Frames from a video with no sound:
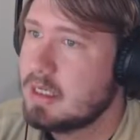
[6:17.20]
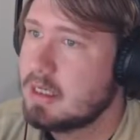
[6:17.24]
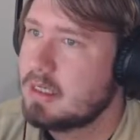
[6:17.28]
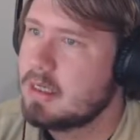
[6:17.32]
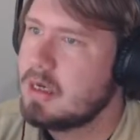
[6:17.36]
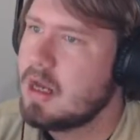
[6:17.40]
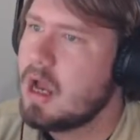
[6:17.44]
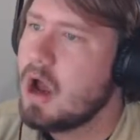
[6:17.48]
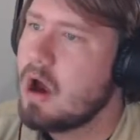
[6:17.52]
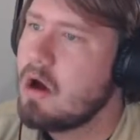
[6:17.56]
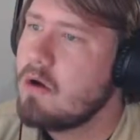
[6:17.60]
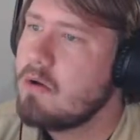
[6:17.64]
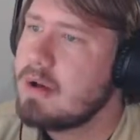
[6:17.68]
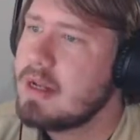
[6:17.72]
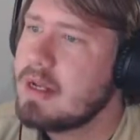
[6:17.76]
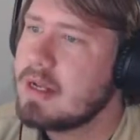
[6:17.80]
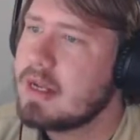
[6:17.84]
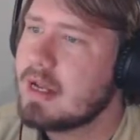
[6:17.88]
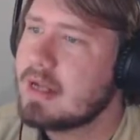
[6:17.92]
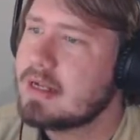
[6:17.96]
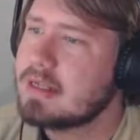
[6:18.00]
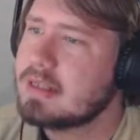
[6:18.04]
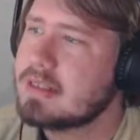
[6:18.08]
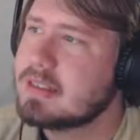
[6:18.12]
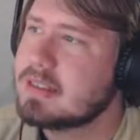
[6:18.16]
No, he
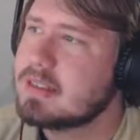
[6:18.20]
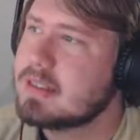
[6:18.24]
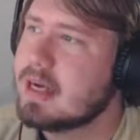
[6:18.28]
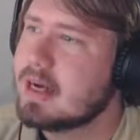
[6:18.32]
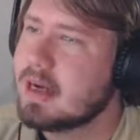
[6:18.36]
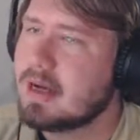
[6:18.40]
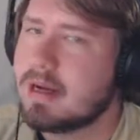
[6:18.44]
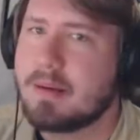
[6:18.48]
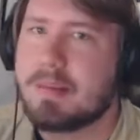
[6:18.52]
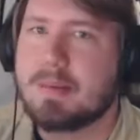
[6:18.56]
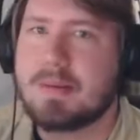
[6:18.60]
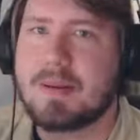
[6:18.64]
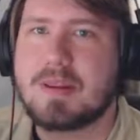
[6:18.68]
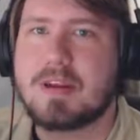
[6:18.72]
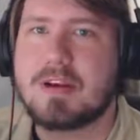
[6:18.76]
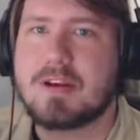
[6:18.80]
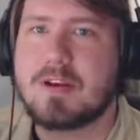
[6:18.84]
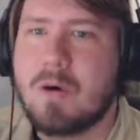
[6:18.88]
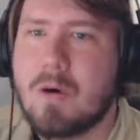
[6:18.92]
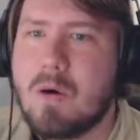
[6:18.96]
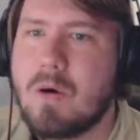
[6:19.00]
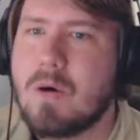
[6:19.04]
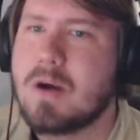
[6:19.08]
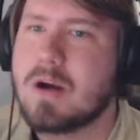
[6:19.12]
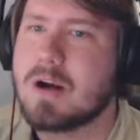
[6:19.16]
got stuck up in the
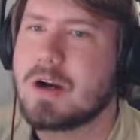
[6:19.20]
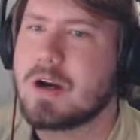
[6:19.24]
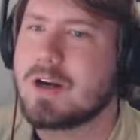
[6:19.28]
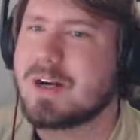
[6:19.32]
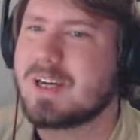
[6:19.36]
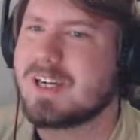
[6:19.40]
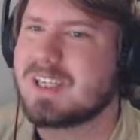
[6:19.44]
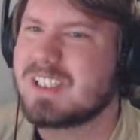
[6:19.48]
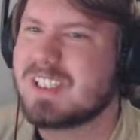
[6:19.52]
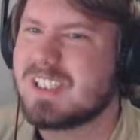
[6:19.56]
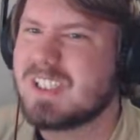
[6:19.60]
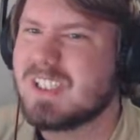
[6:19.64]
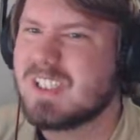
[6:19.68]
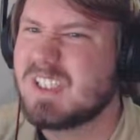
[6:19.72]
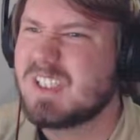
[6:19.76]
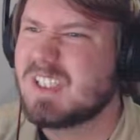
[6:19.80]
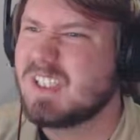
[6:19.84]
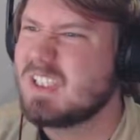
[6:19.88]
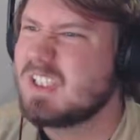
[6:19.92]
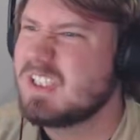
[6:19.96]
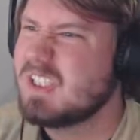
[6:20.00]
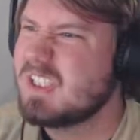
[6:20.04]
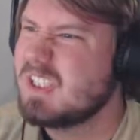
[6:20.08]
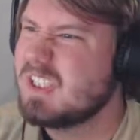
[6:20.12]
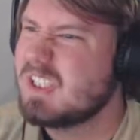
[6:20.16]
corner.
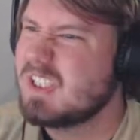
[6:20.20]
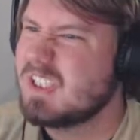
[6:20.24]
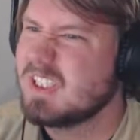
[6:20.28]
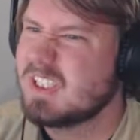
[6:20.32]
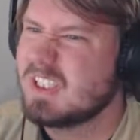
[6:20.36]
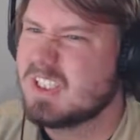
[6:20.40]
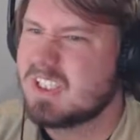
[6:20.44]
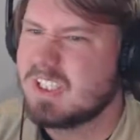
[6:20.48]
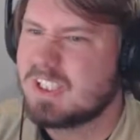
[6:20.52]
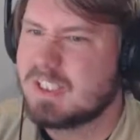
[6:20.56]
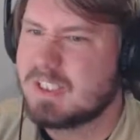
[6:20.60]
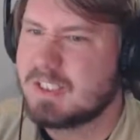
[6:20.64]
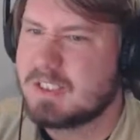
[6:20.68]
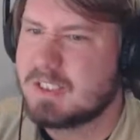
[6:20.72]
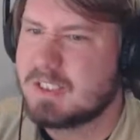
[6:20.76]
Urgh.